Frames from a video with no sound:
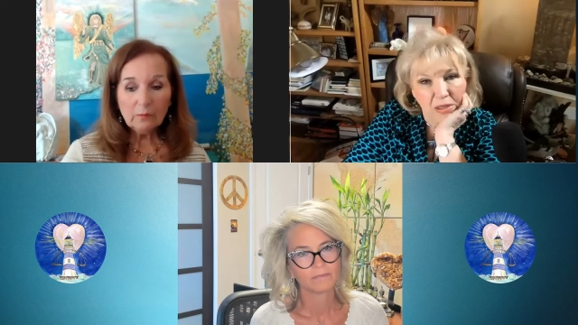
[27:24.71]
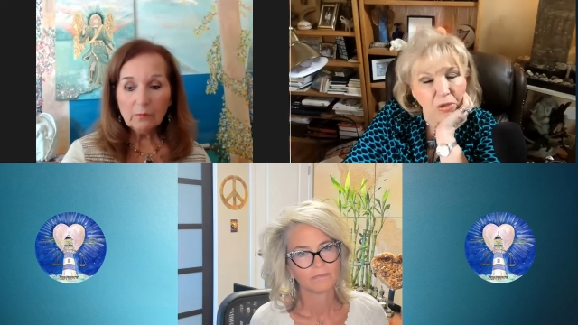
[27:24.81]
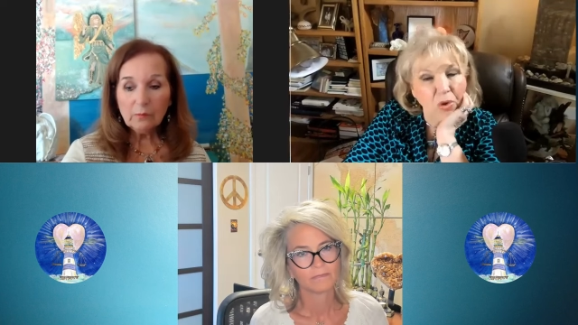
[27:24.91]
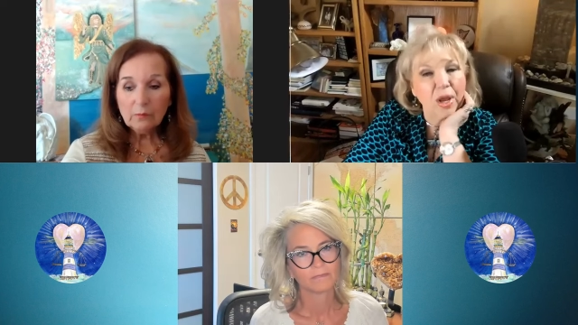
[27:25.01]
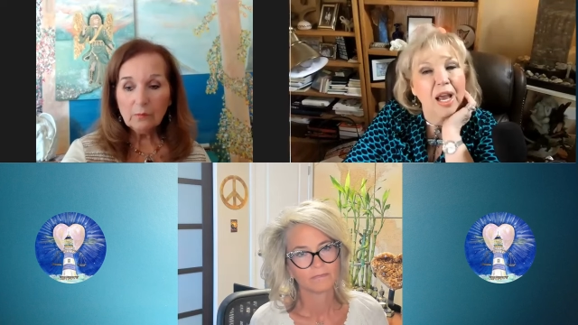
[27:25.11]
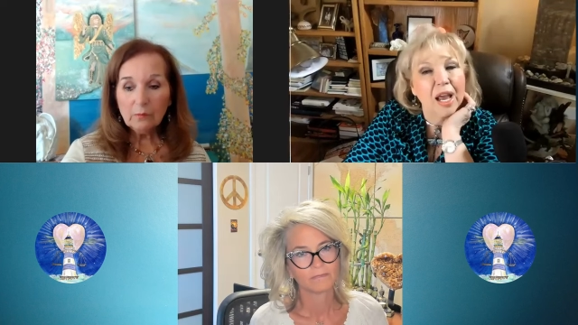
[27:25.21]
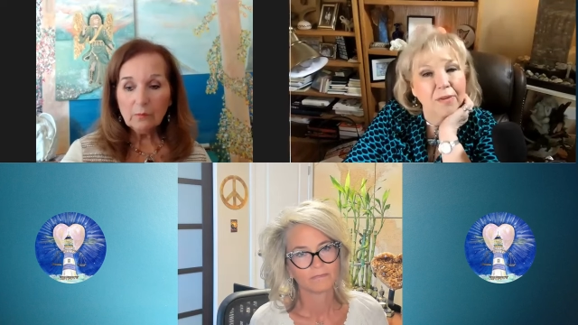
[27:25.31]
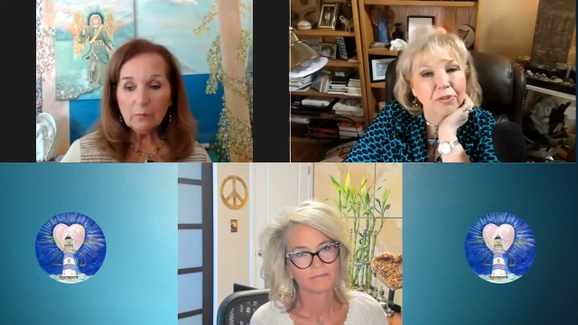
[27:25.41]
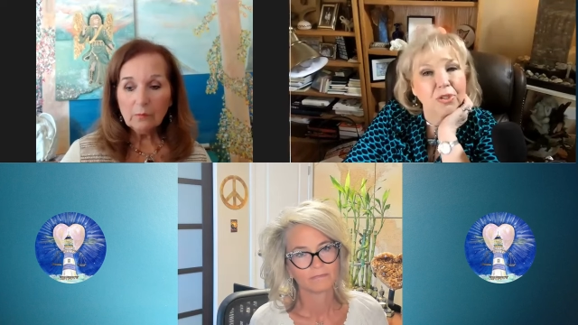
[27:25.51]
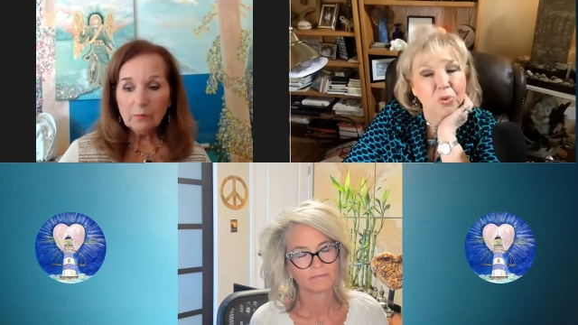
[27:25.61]
Speaker 1: You don't
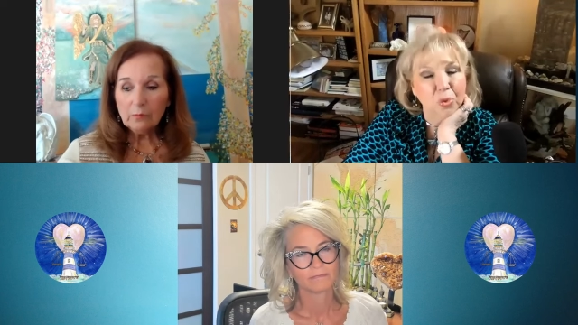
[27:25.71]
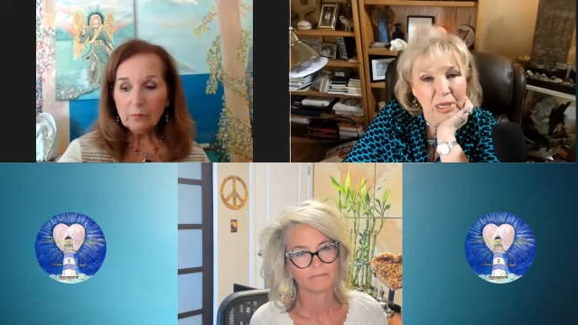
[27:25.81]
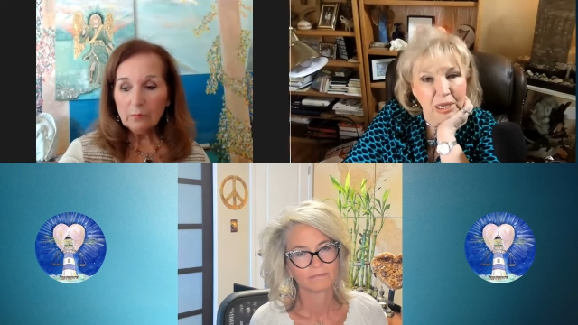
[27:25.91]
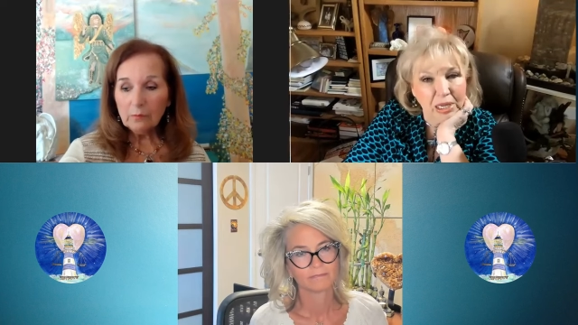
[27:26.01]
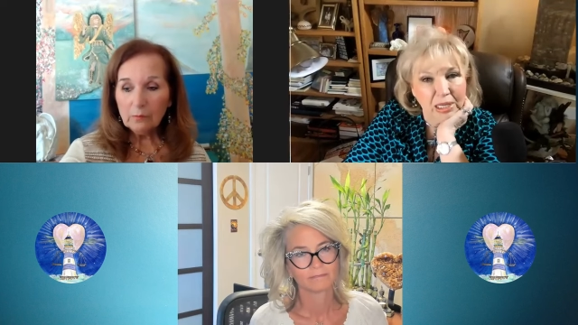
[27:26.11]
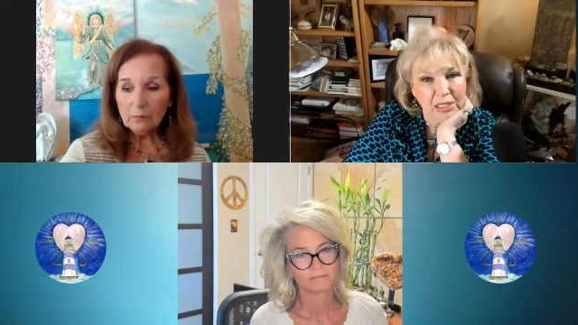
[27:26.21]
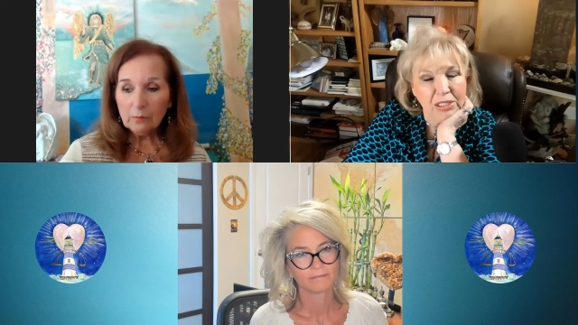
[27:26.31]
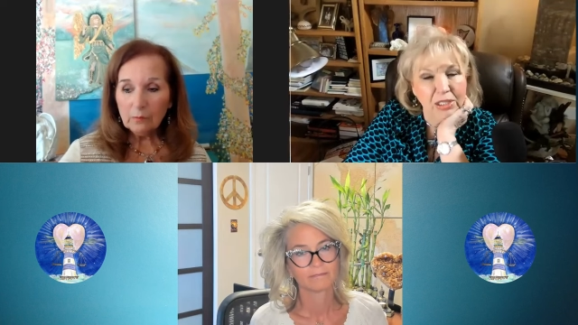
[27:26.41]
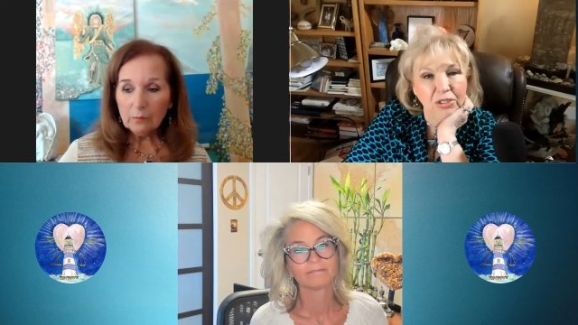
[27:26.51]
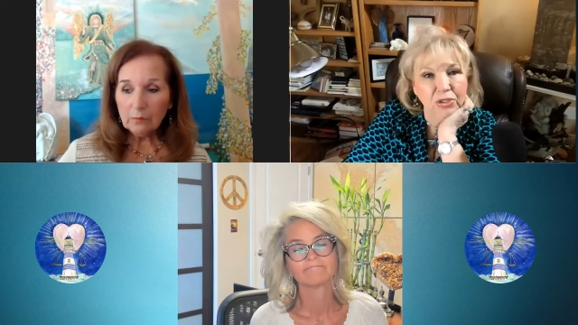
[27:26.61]
have to wait
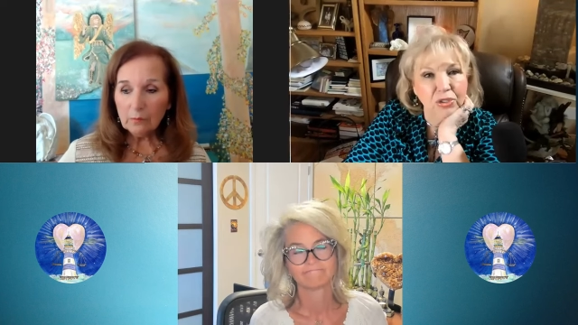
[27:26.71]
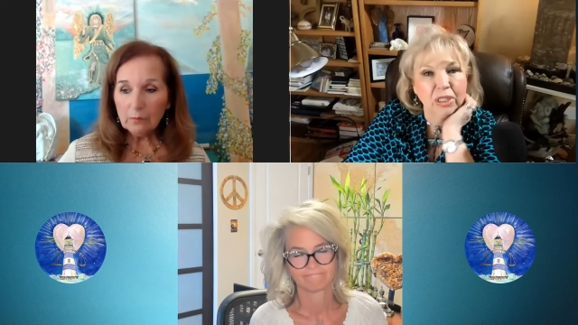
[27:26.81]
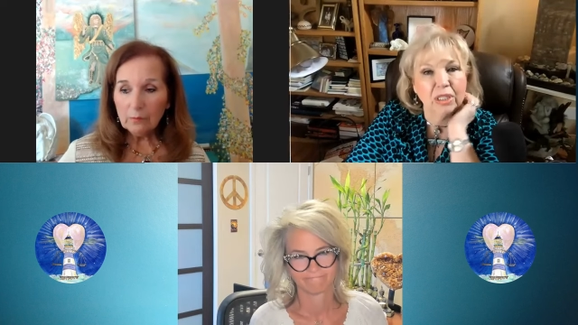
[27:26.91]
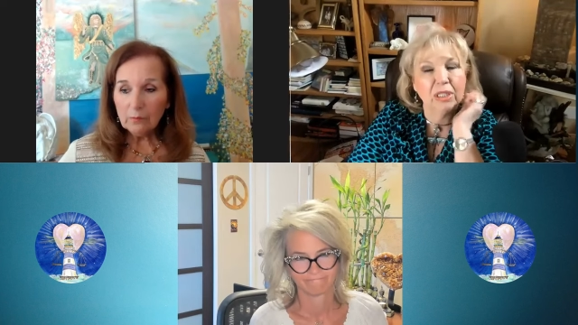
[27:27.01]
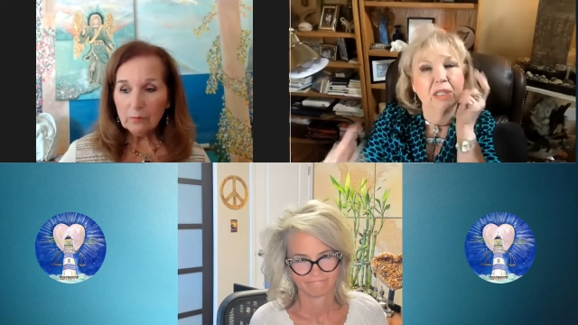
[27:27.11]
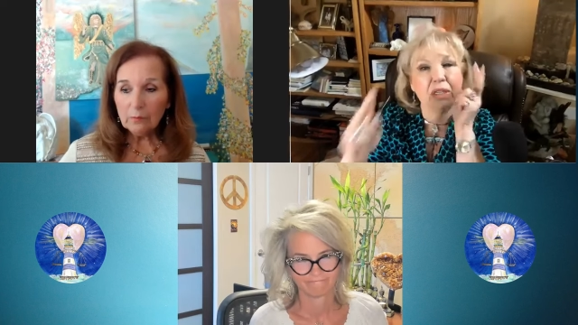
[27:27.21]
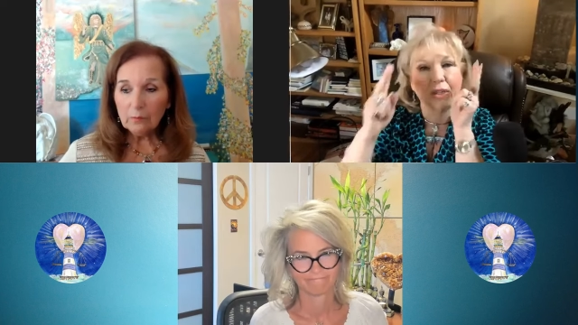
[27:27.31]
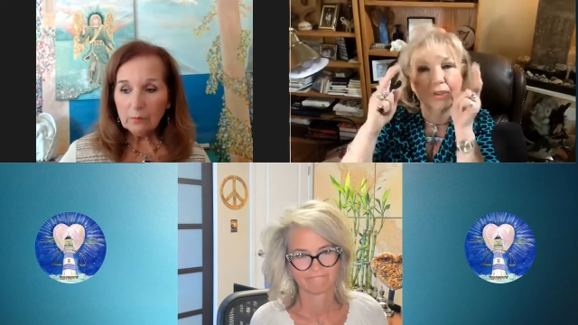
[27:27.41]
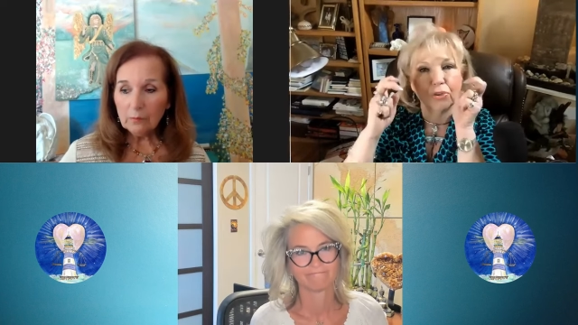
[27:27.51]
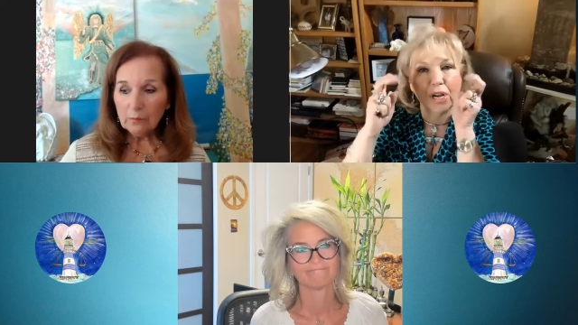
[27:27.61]
until you're in
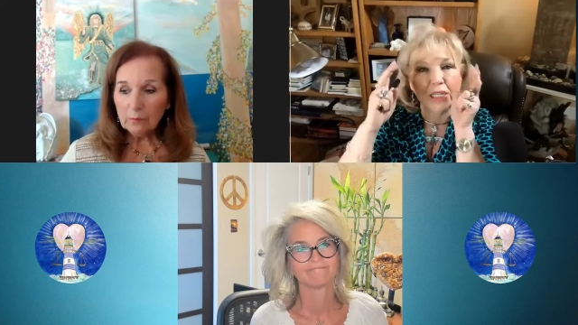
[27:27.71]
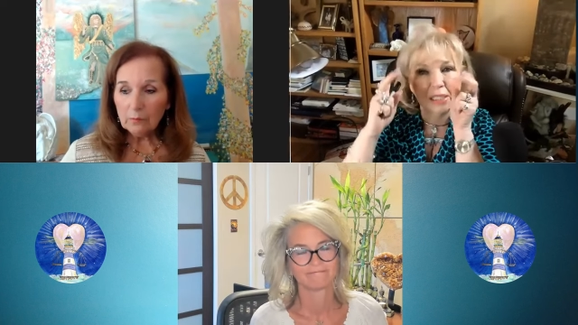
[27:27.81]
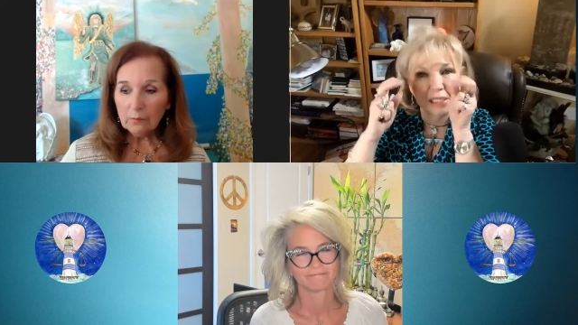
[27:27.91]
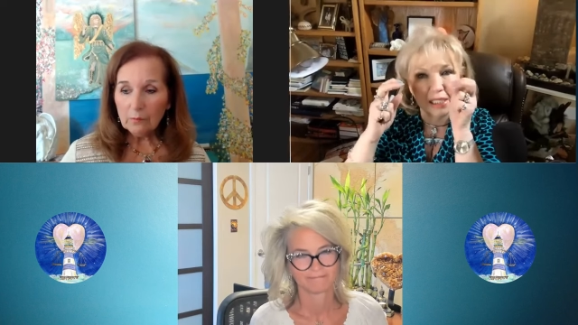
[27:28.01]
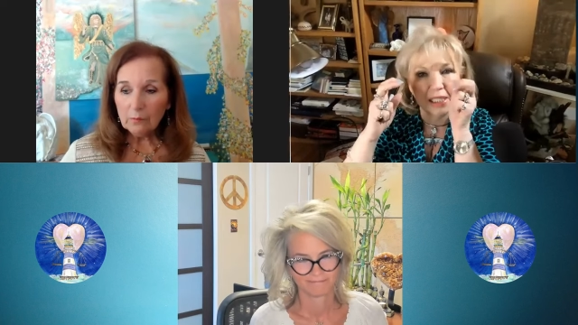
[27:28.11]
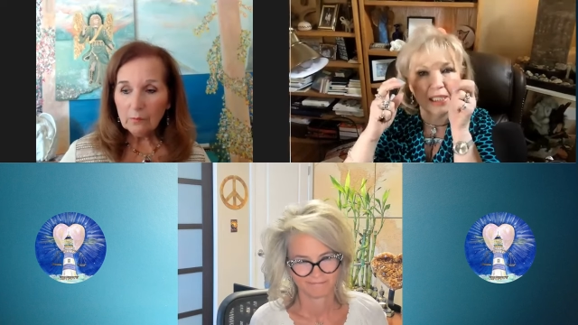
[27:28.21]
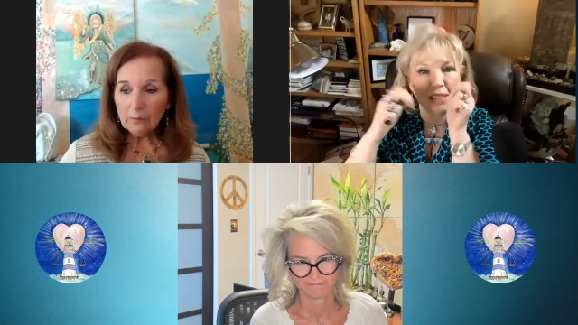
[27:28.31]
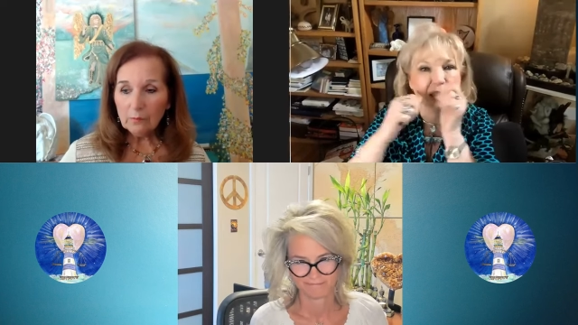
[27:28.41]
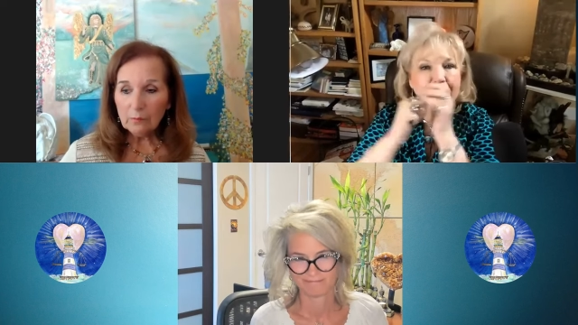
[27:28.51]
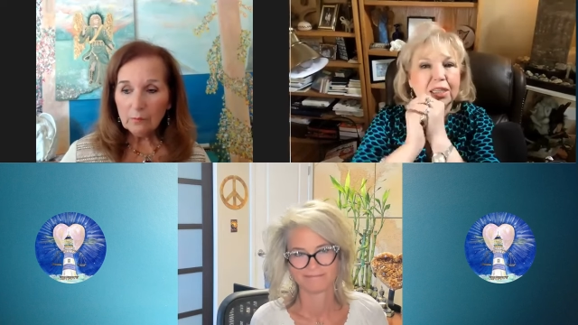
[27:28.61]

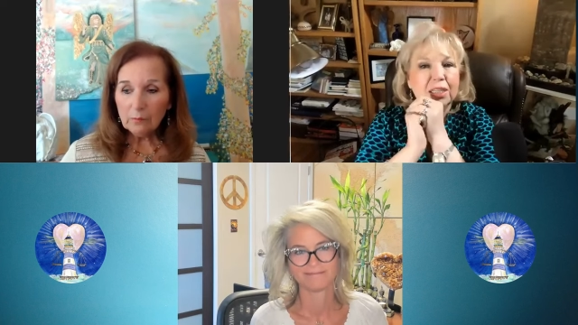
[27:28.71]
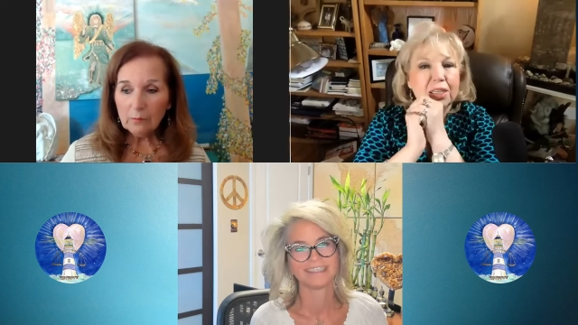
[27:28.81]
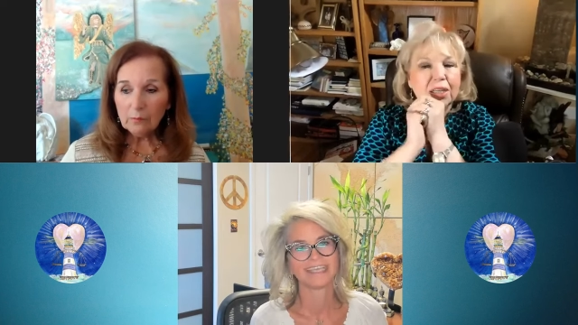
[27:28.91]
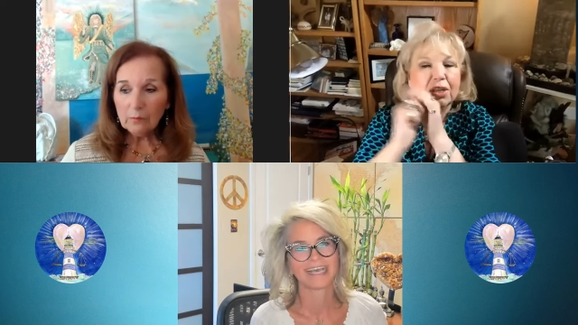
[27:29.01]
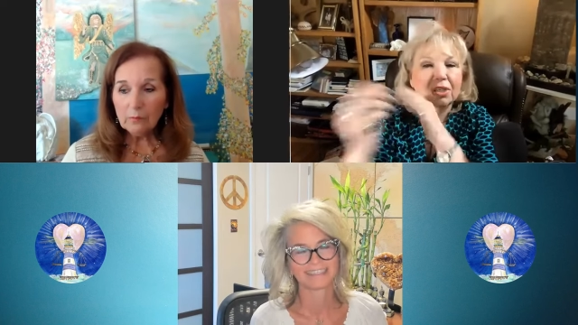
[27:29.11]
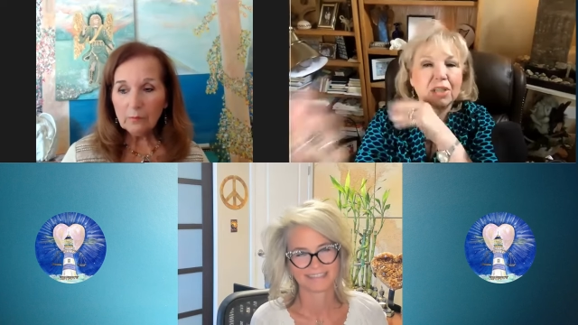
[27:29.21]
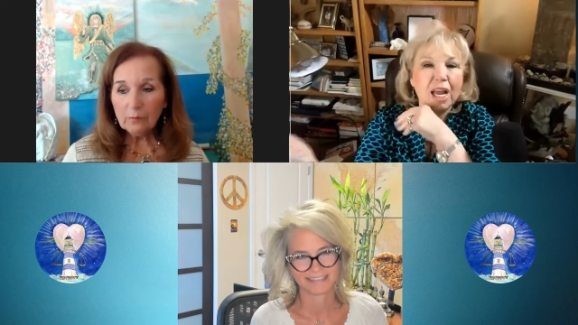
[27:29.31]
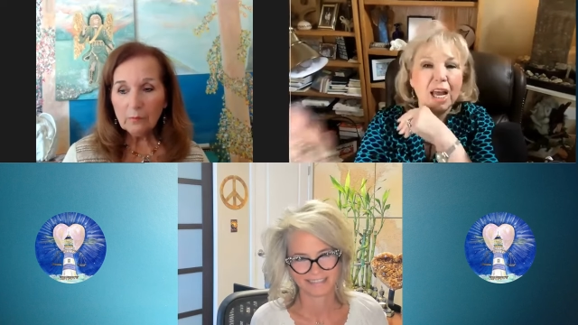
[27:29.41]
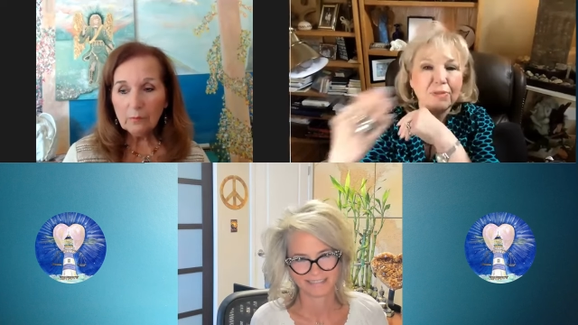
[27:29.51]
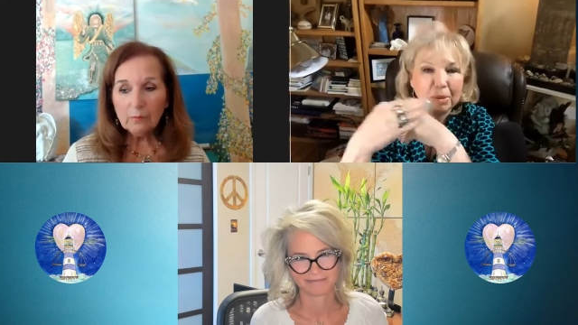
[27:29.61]
crises. Yes.
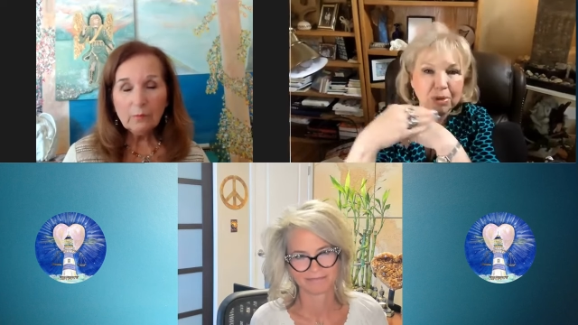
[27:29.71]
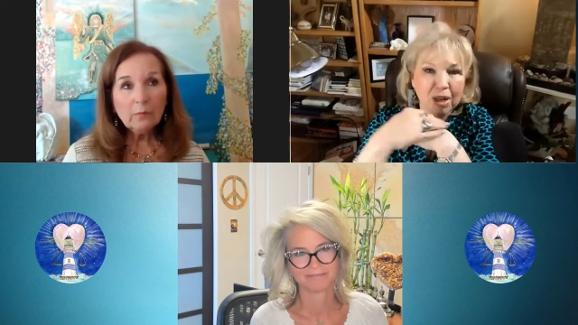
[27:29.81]
have them